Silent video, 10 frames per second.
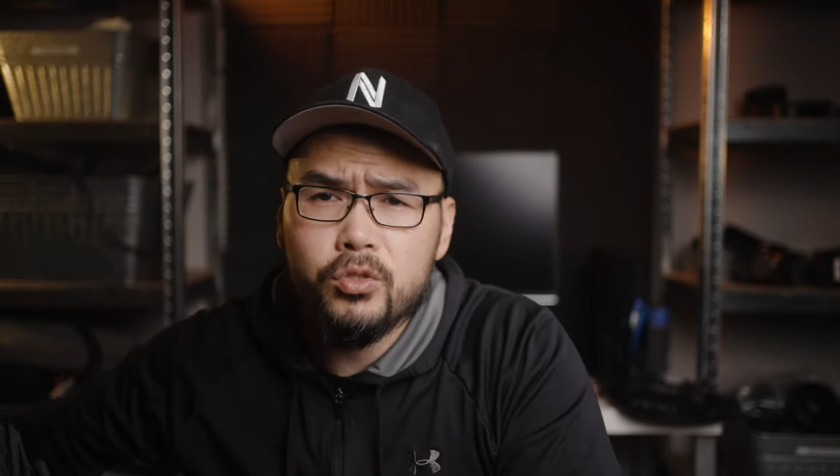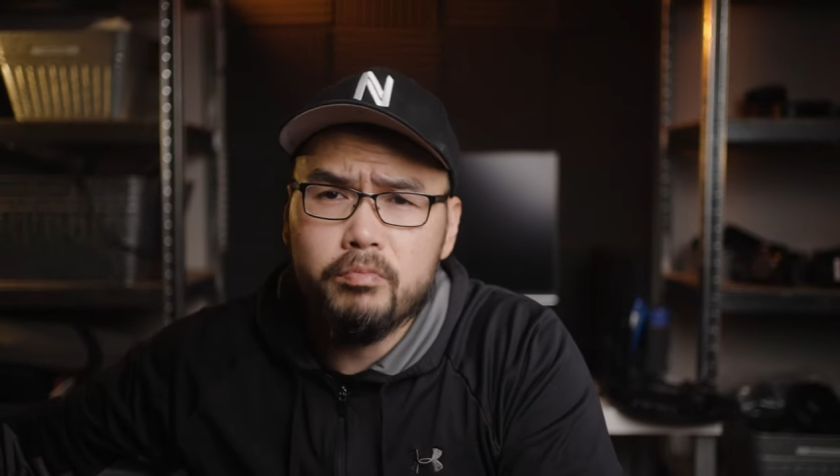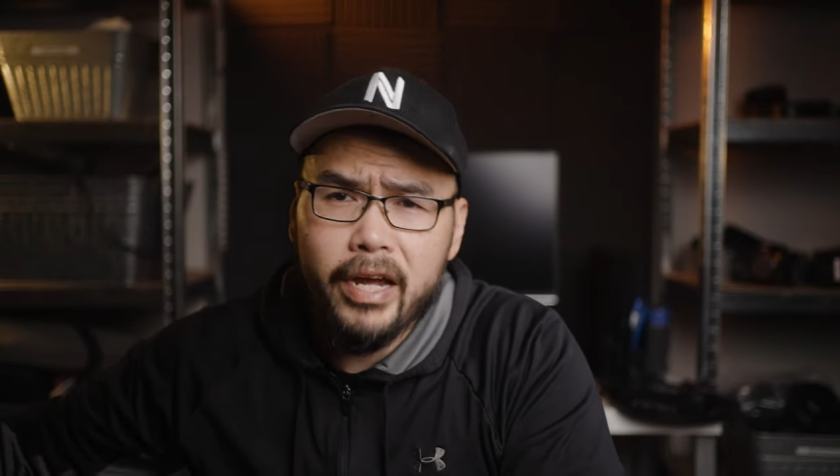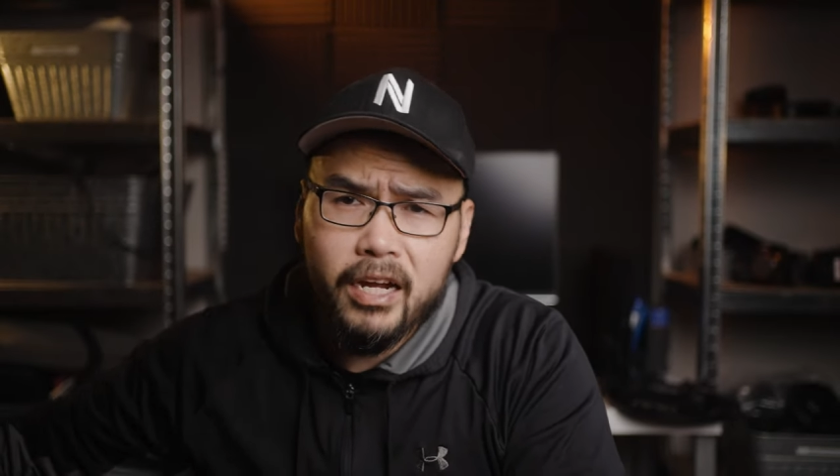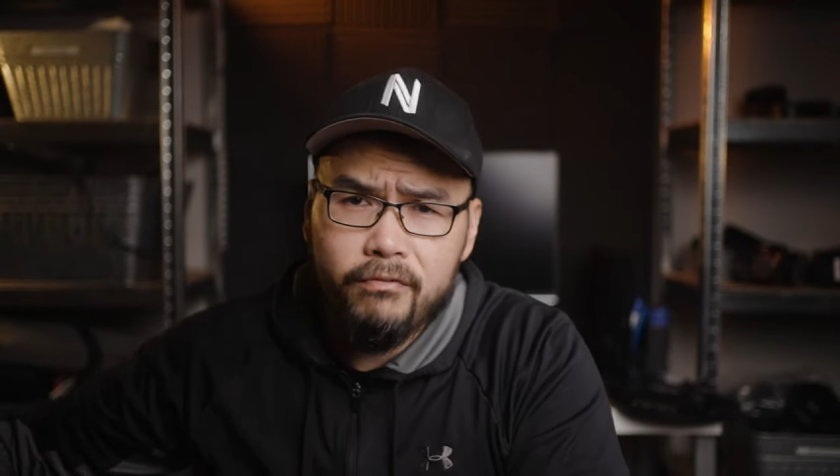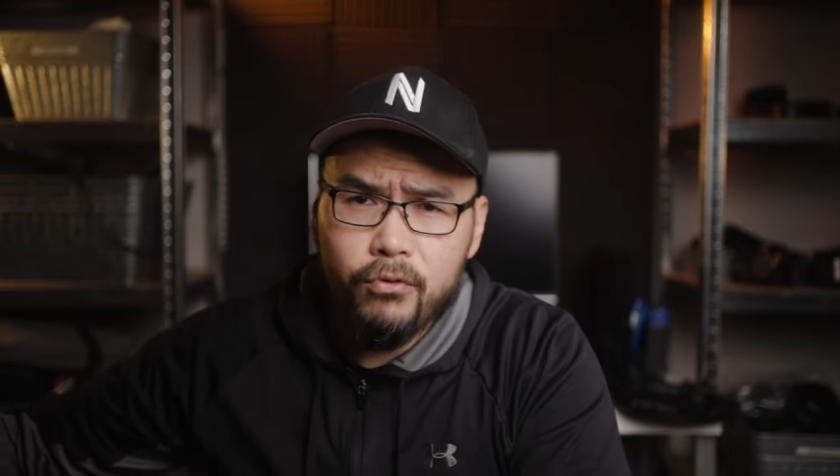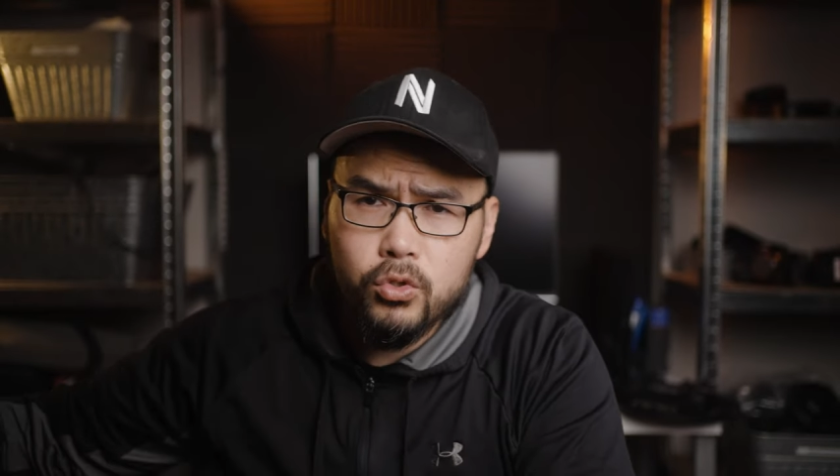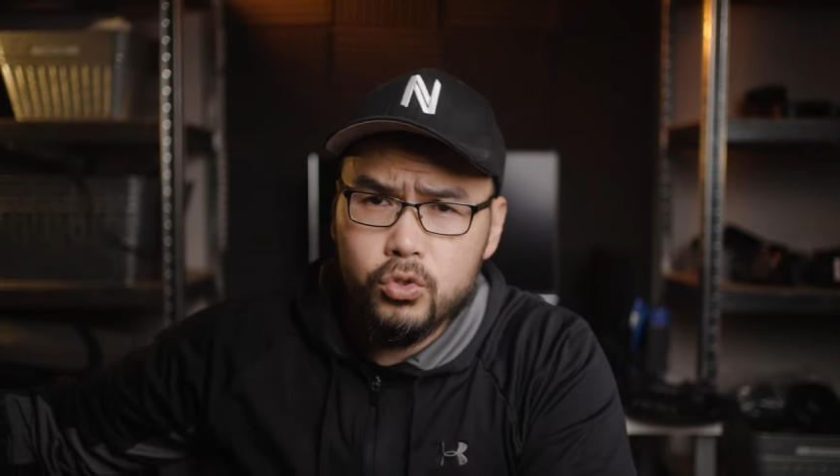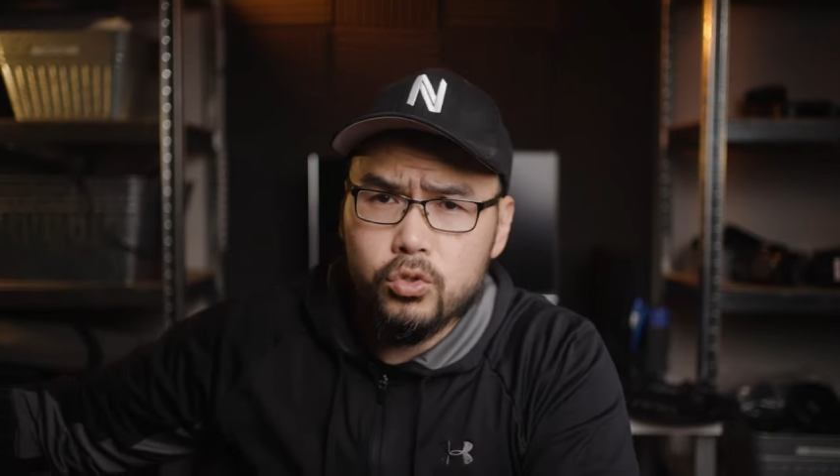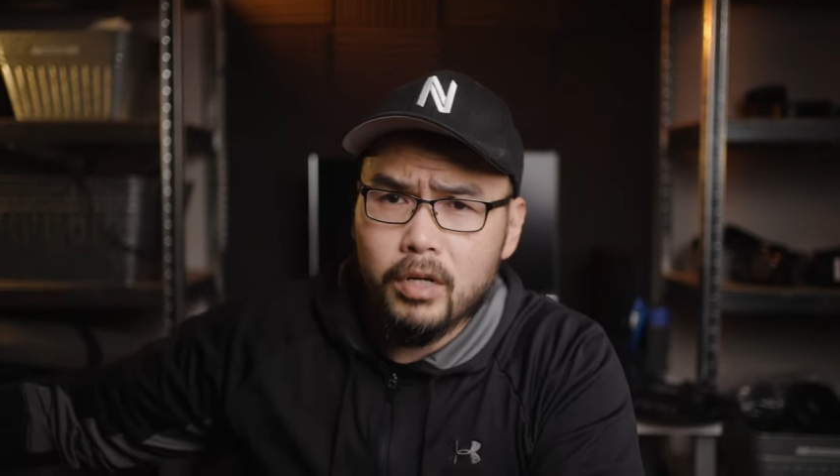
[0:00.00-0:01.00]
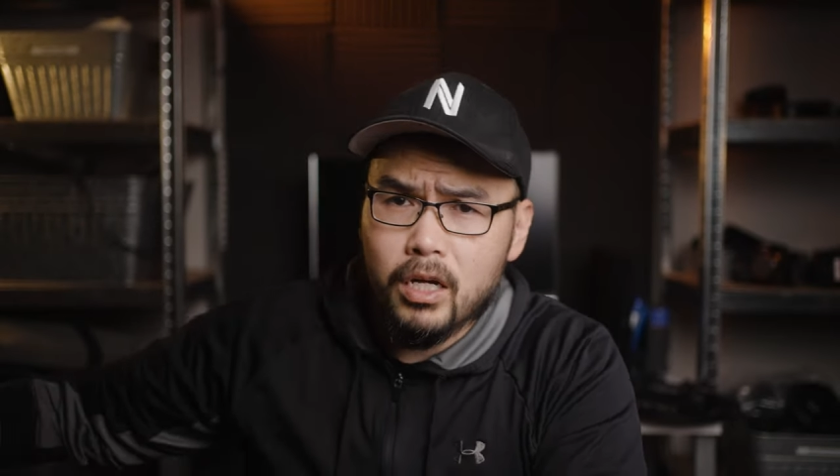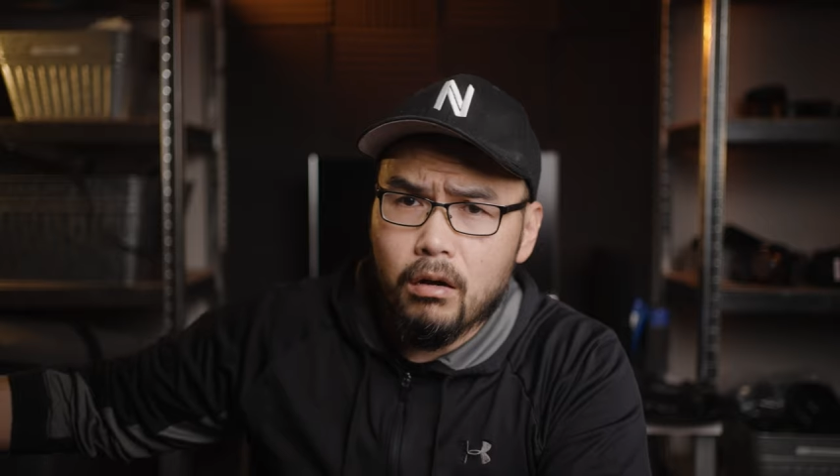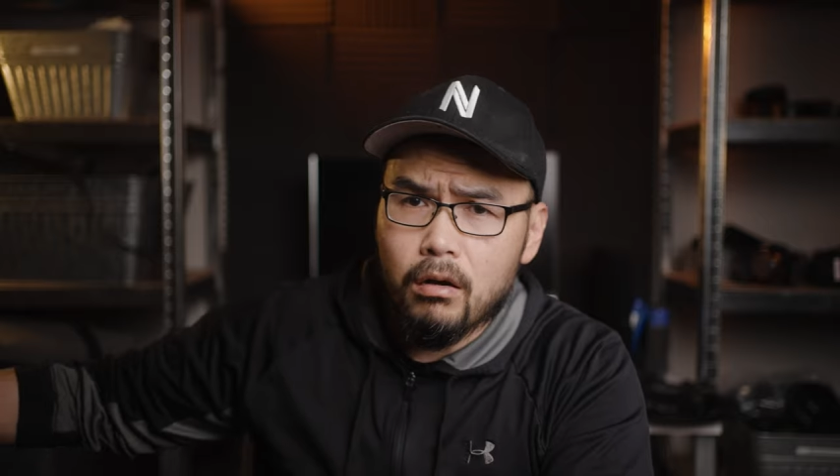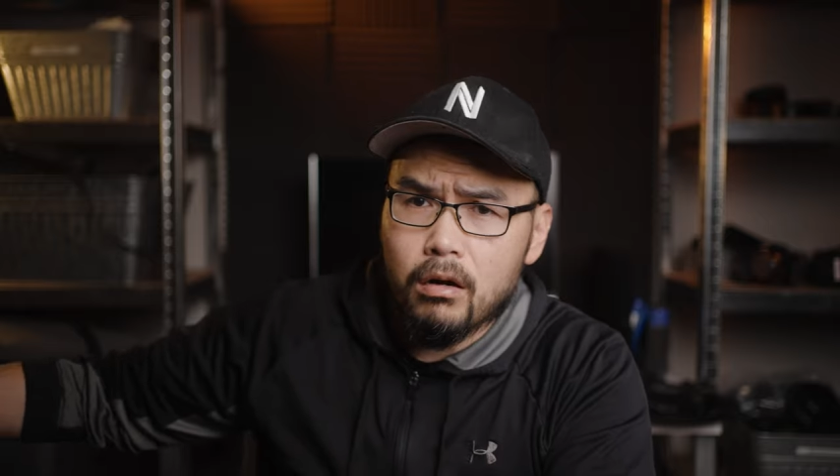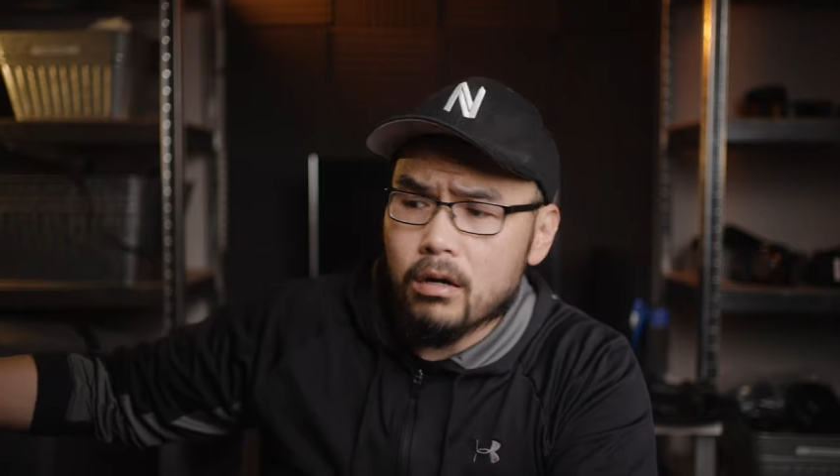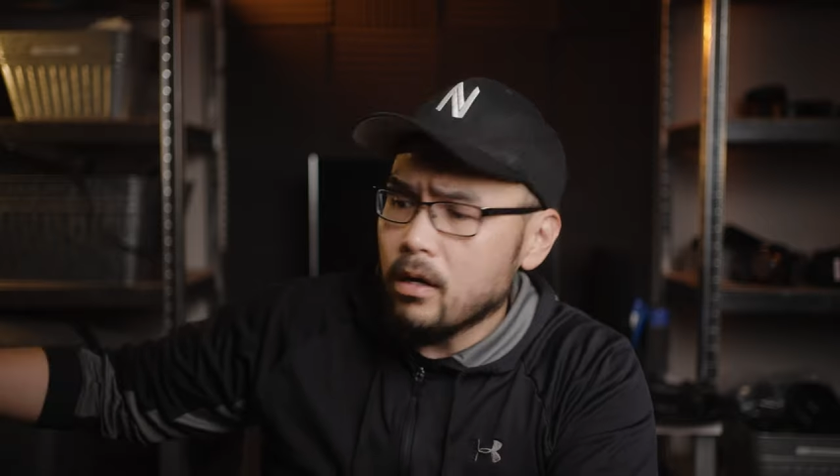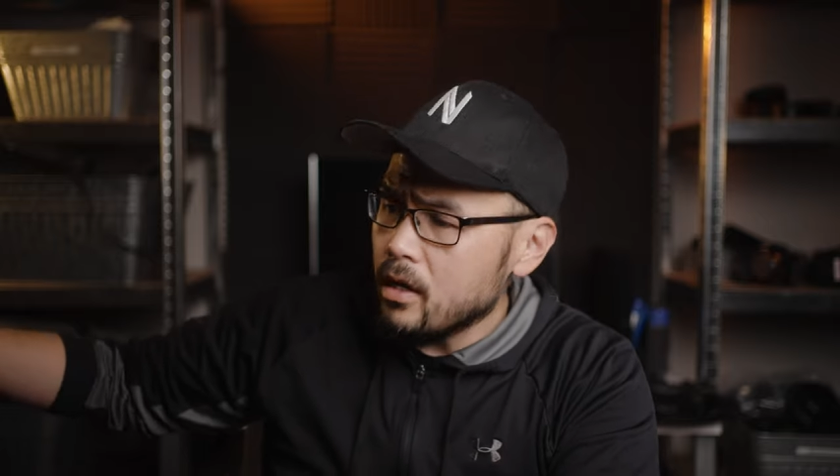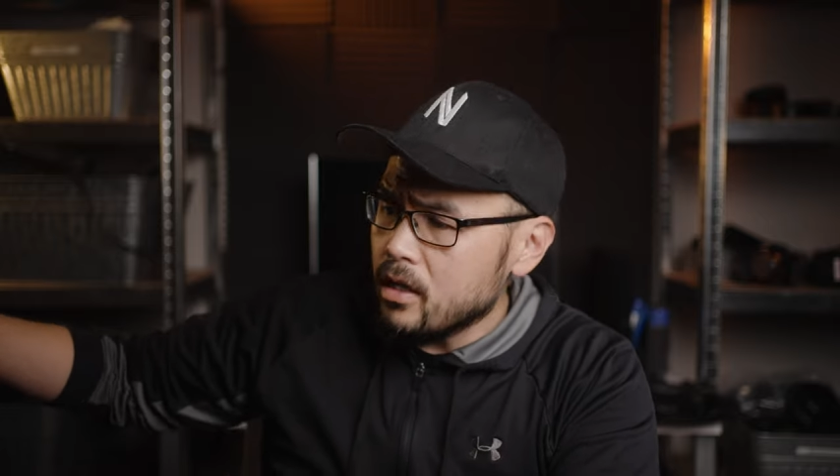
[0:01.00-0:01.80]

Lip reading: back and forth to my car